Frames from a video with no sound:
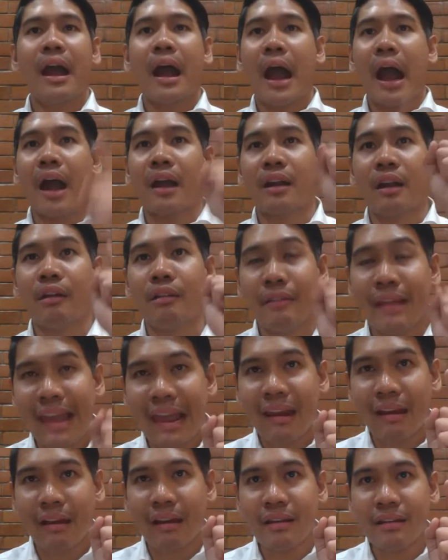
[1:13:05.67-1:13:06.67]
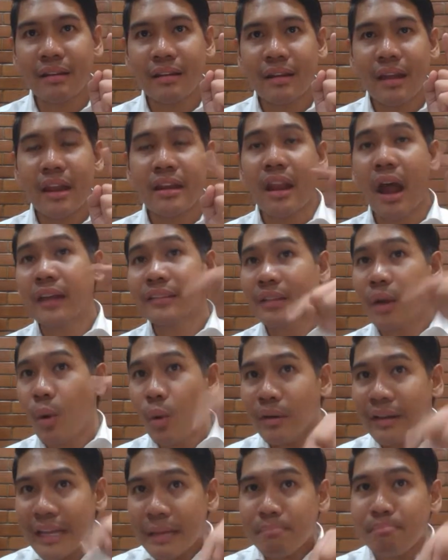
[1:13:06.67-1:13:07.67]
A career not
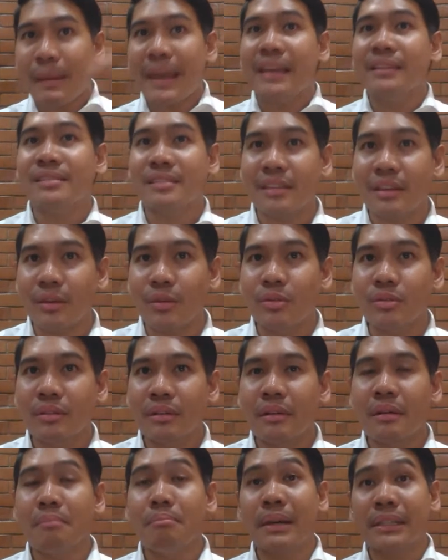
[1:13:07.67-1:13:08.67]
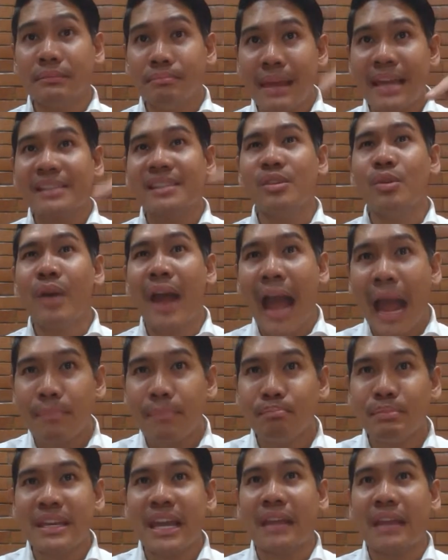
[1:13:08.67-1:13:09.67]
only pays you, but makes you
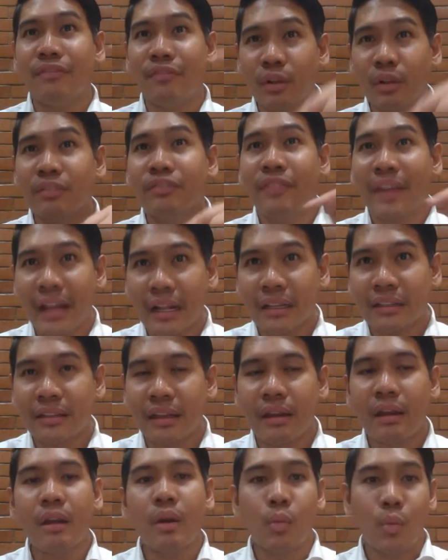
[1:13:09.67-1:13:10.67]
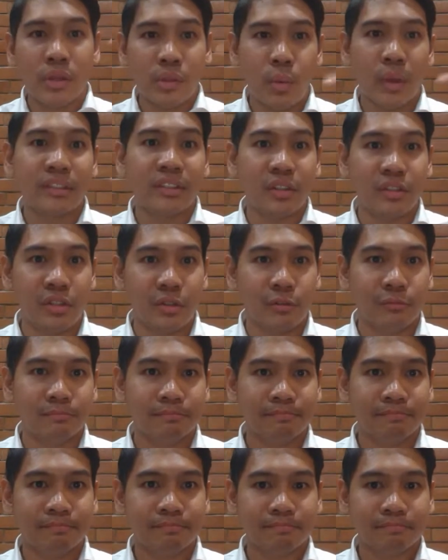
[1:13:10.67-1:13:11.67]
happy and fulfilled with what you do.
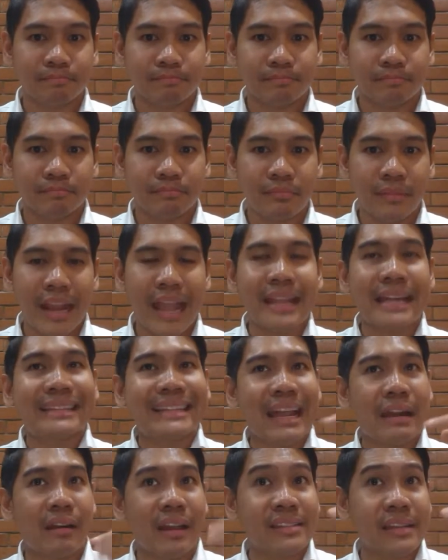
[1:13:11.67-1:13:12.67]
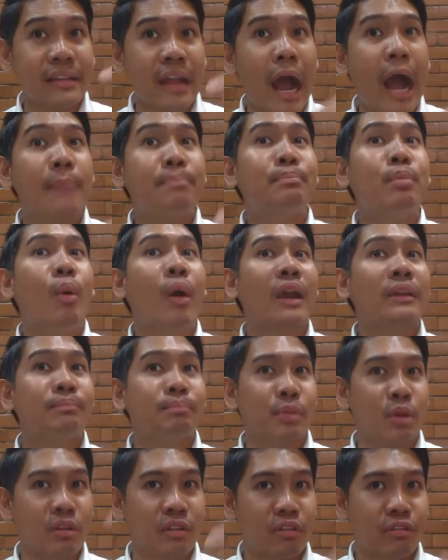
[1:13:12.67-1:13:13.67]
And that there is an upward
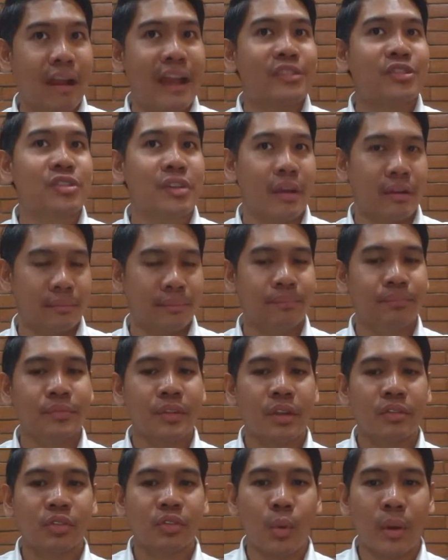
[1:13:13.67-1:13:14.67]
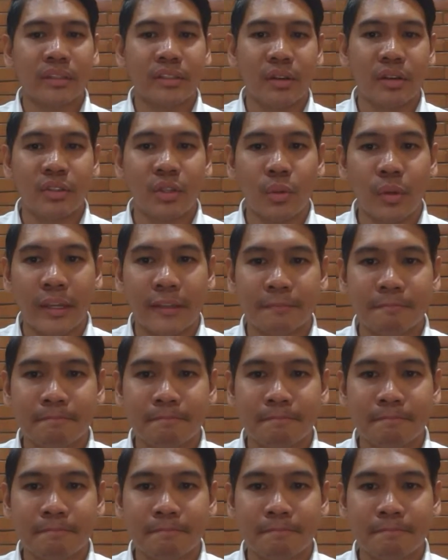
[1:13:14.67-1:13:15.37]
progression to what you're doing.